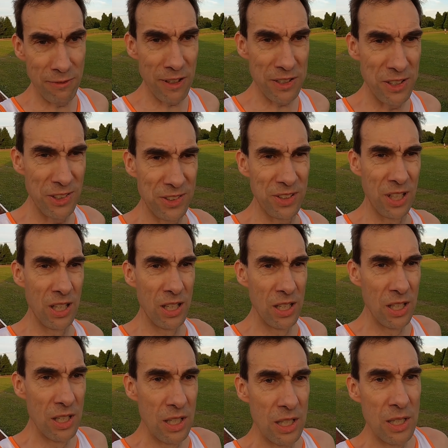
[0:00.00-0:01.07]
In fact, it's
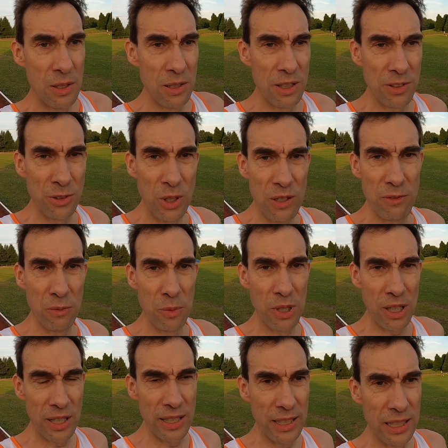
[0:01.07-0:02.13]
not even
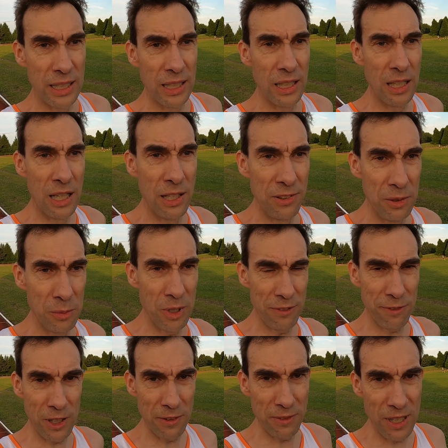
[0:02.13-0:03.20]
my is it my
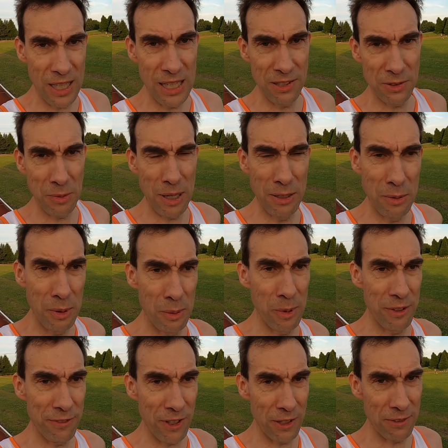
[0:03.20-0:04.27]
5k? It's around about
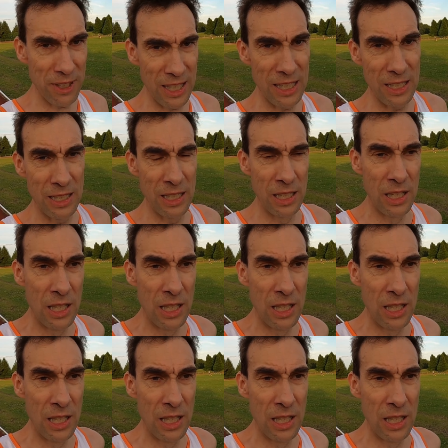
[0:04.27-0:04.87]
my 5k